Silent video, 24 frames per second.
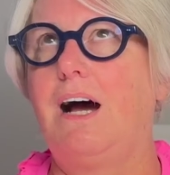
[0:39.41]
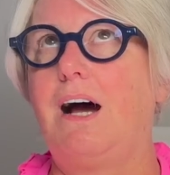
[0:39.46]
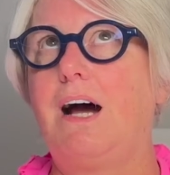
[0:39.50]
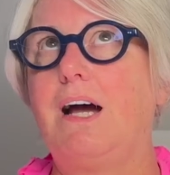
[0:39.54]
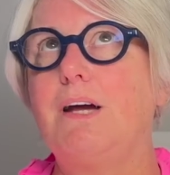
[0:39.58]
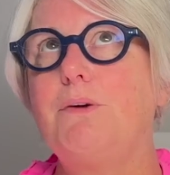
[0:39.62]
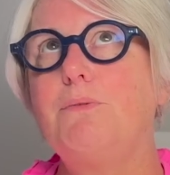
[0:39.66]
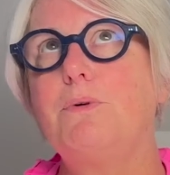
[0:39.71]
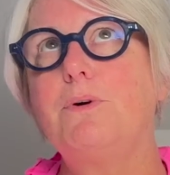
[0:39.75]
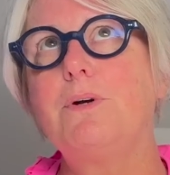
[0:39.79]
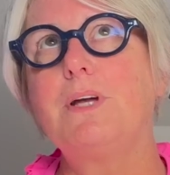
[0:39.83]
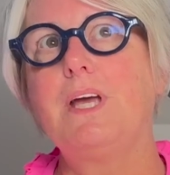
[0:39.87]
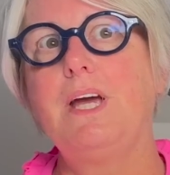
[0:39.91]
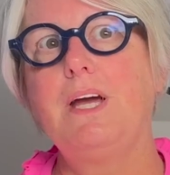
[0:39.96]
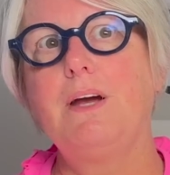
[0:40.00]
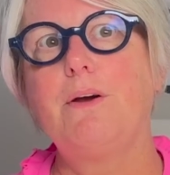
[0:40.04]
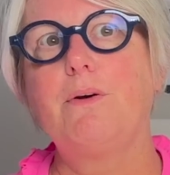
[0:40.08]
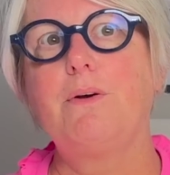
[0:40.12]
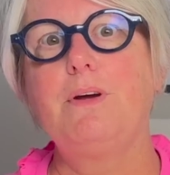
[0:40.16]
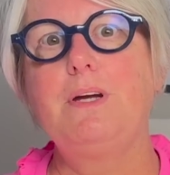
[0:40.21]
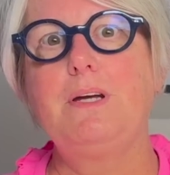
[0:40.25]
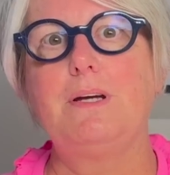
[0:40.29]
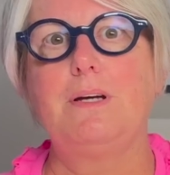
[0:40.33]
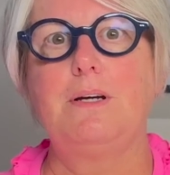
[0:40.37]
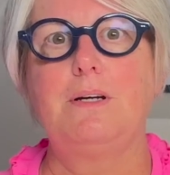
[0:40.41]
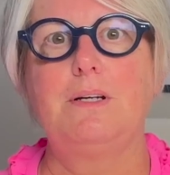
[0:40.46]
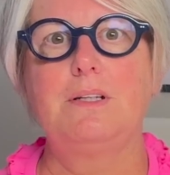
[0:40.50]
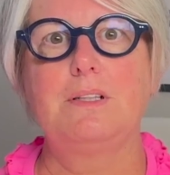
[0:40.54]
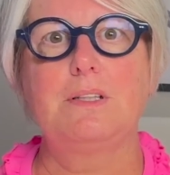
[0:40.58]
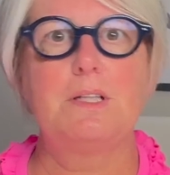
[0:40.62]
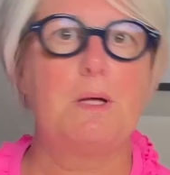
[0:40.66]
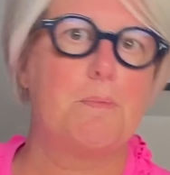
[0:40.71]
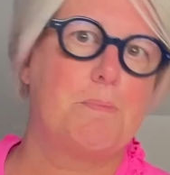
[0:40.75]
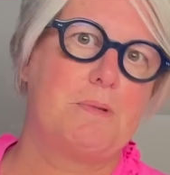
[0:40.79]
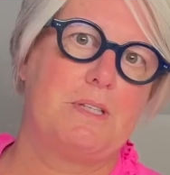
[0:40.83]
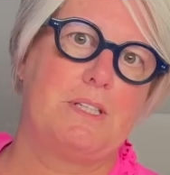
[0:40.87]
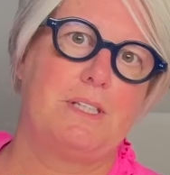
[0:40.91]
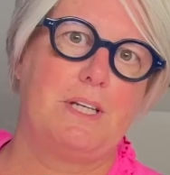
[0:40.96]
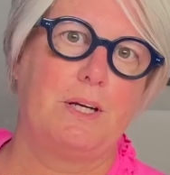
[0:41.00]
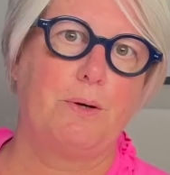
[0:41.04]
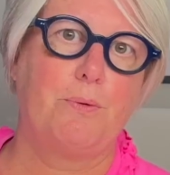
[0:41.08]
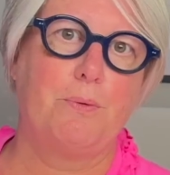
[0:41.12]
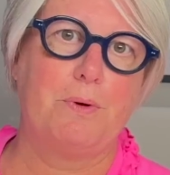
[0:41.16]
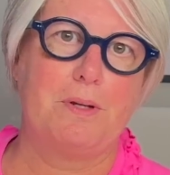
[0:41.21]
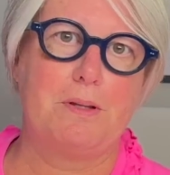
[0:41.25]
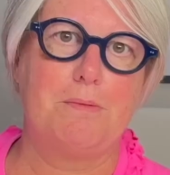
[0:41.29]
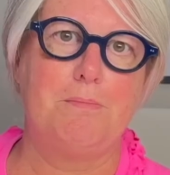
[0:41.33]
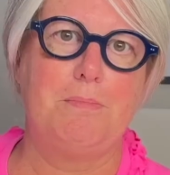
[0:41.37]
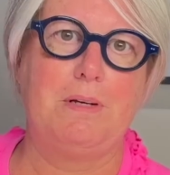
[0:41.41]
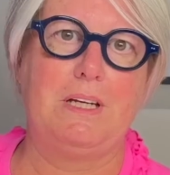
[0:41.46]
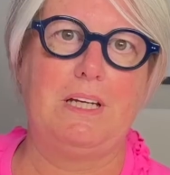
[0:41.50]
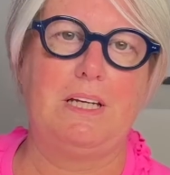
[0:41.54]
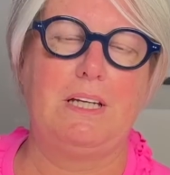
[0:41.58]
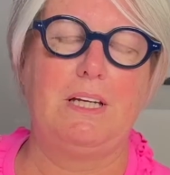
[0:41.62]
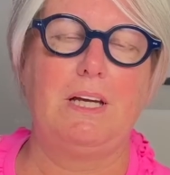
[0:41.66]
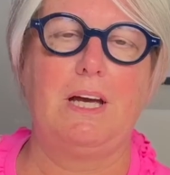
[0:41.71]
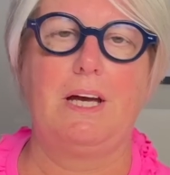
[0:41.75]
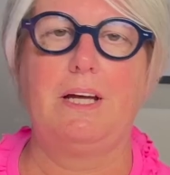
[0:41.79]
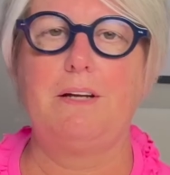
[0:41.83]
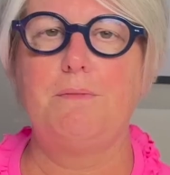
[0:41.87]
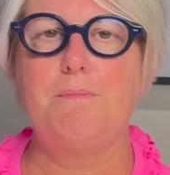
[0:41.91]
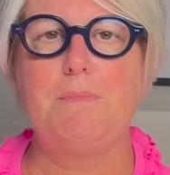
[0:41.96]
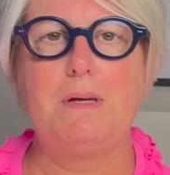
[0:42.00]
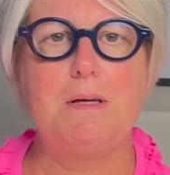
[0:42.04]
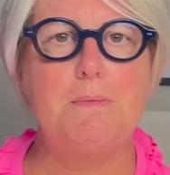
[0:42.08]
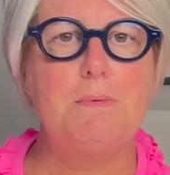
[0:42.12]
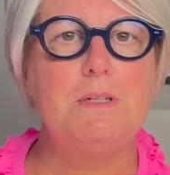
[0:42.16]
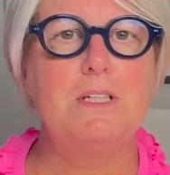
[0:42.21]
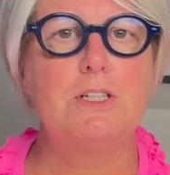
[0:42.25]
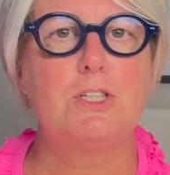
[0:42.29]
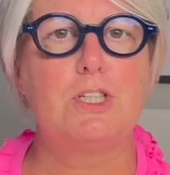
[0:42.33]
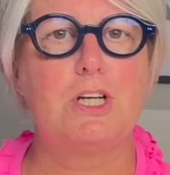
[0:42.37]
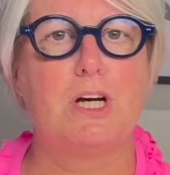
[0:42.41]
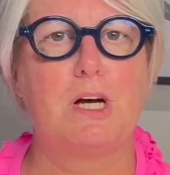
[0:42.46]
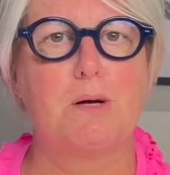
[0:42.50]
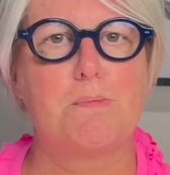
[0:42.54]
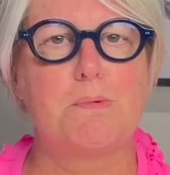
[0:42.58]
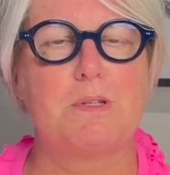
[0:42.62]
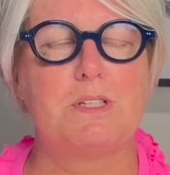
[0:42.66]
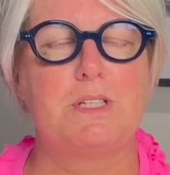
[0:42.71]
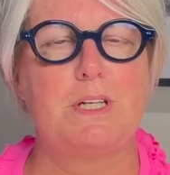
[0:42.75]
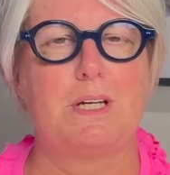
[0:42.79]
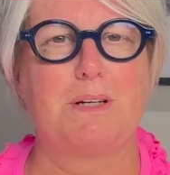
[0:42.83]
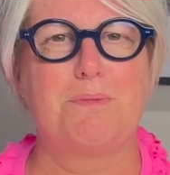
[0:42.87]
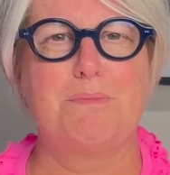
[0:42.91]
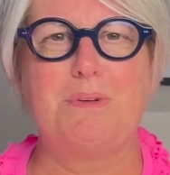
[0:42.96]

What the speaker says: I will carry a lipstick with me and maybe a chapstick.